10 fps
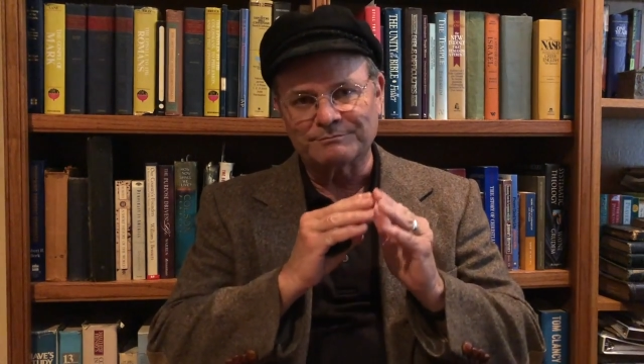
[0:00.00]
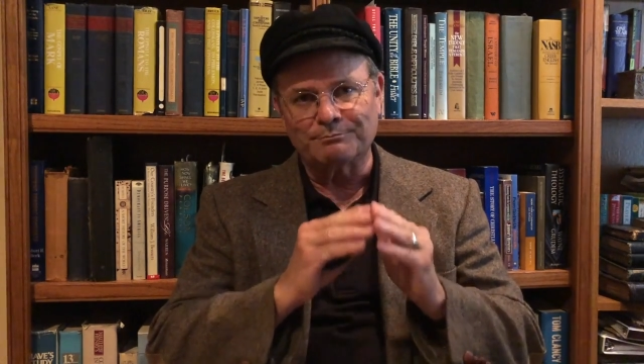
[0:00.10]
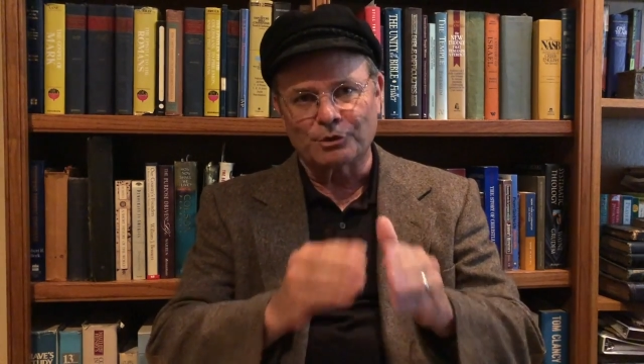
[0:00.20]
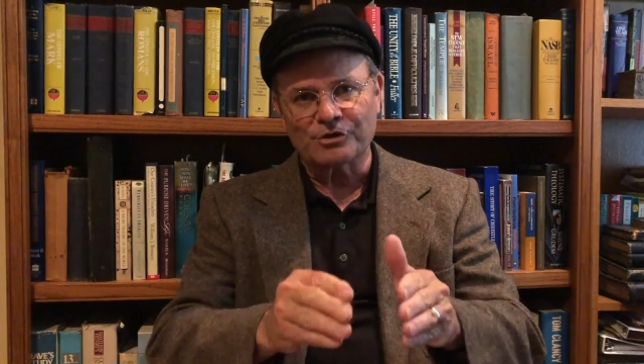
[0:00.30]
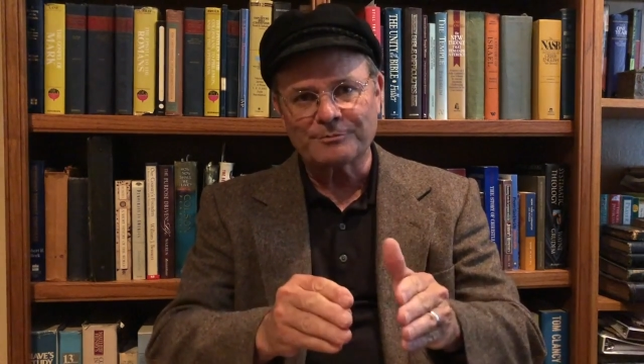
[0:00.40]

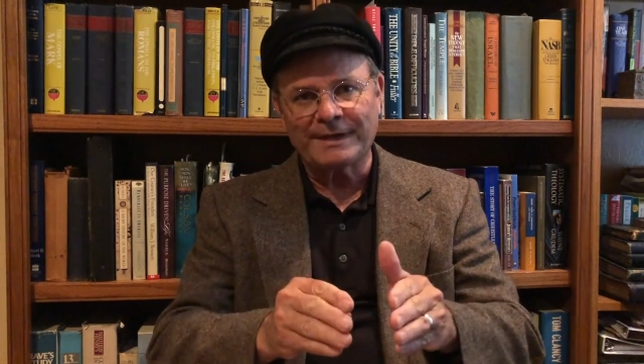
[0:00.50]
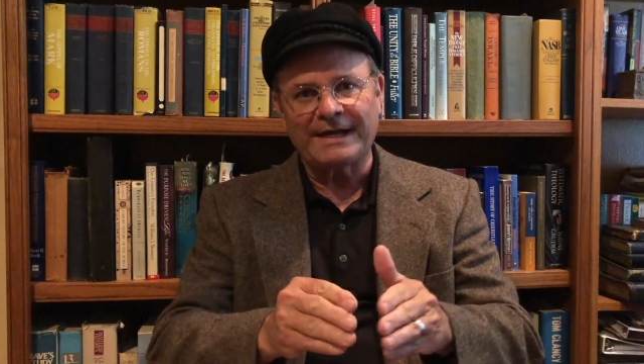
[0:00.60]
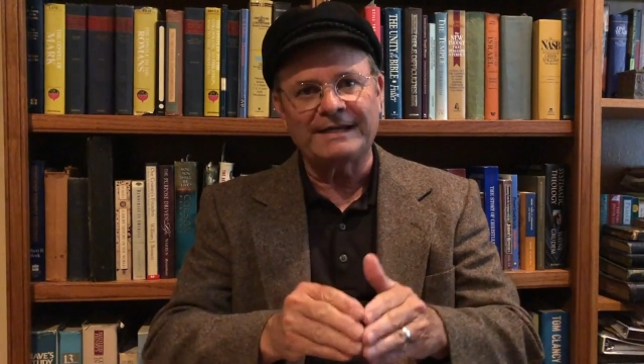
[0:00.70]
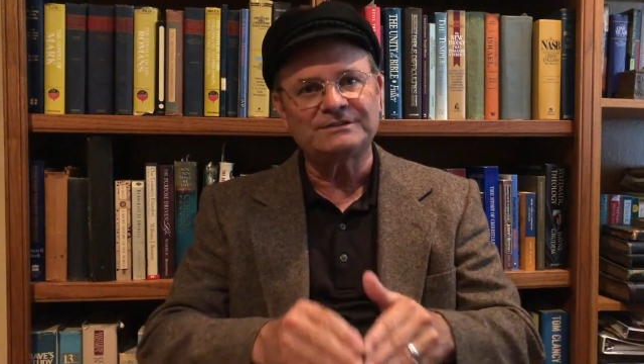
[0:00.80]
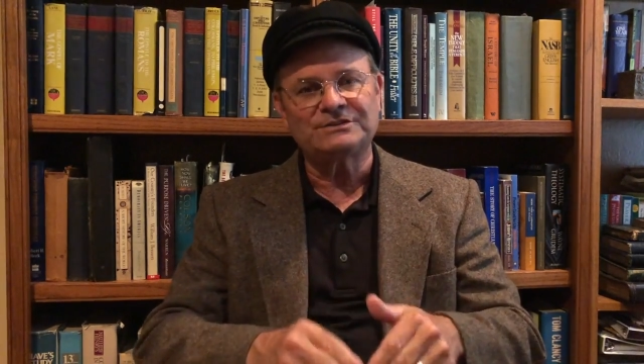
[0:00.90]
birth
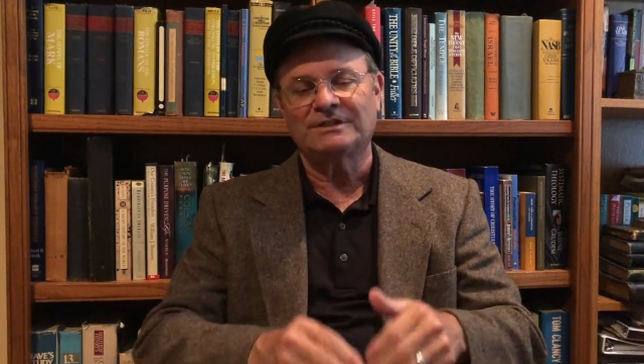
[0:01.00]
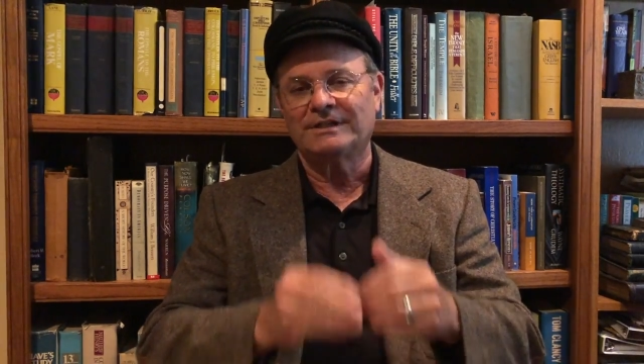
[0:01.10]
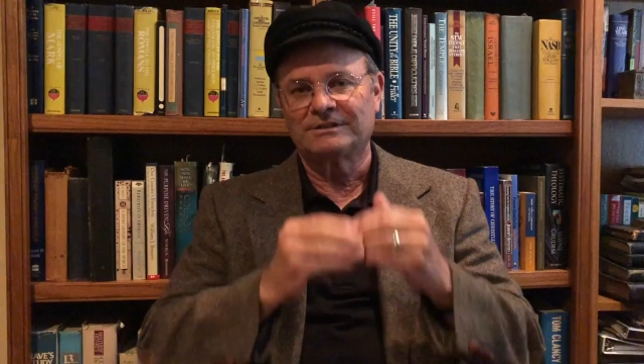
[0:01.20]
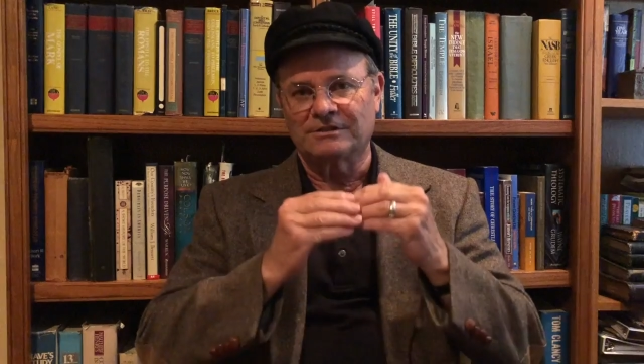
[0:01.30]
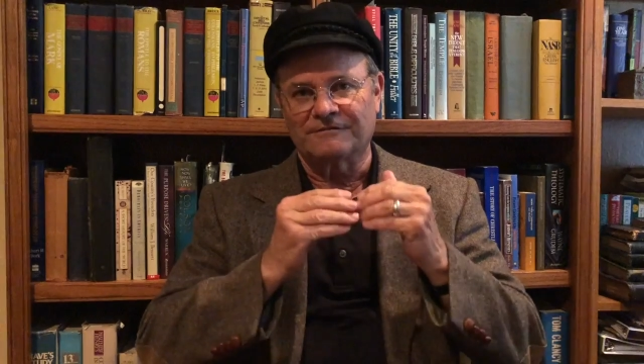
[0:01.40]
pangs
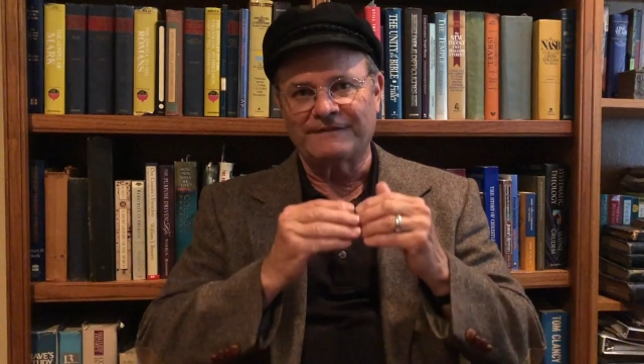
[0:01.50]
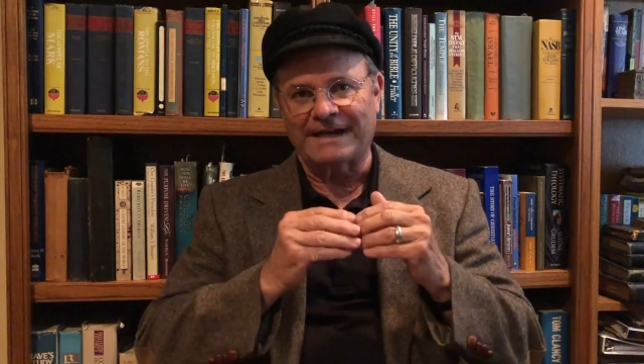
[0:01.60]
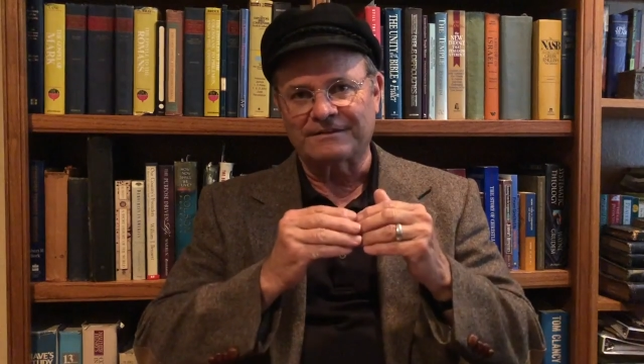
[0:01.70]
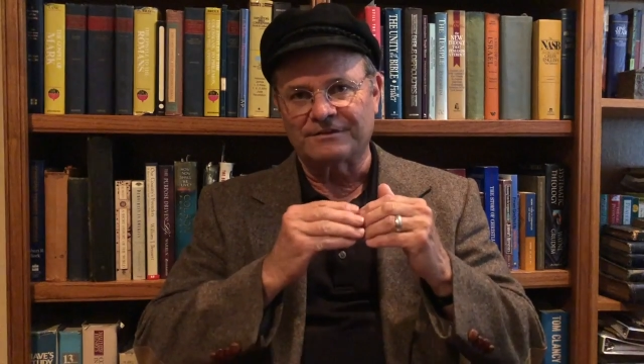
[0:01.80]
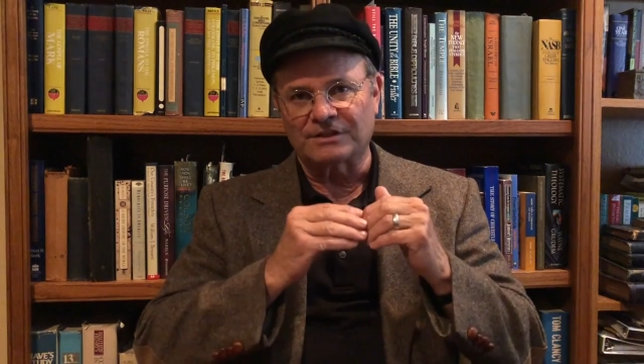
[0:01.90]
to the
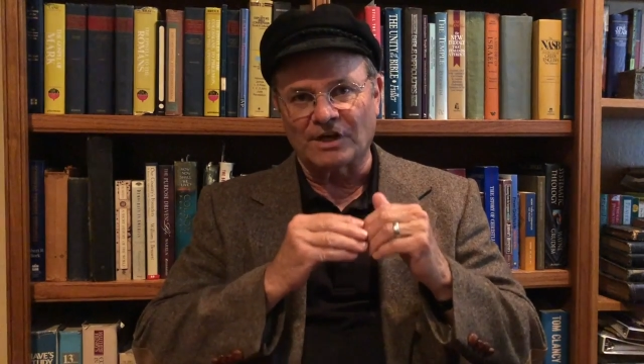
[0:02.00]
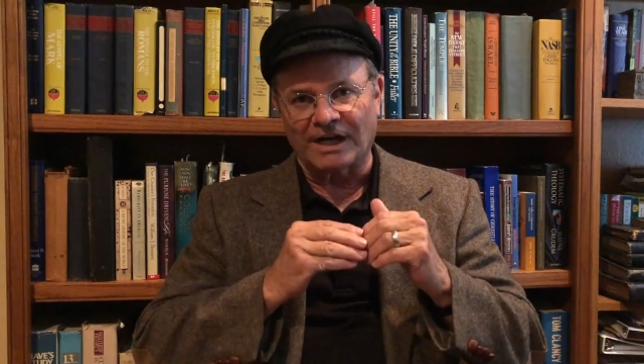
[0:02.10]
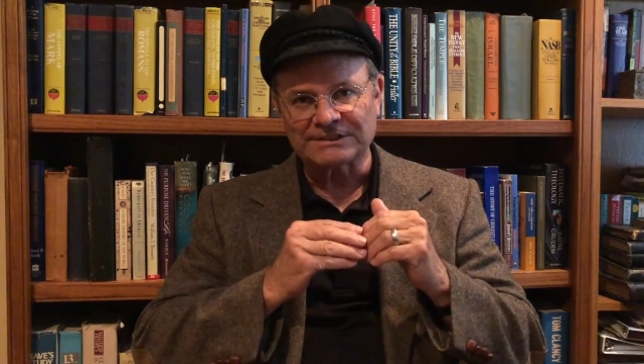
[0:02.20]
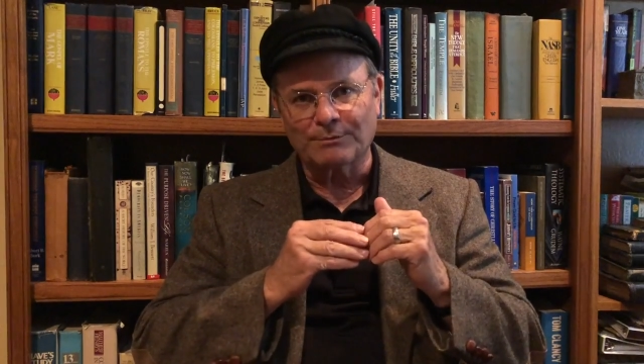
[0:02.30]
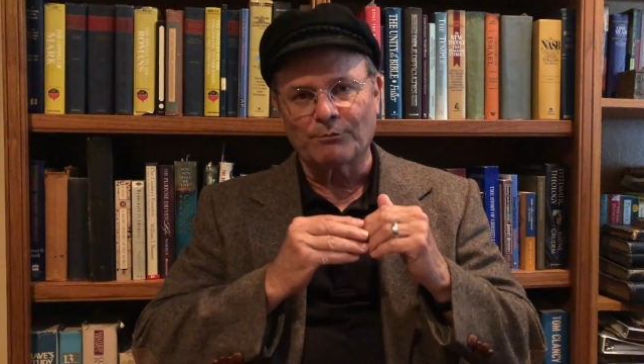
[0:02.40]
fact that the gospel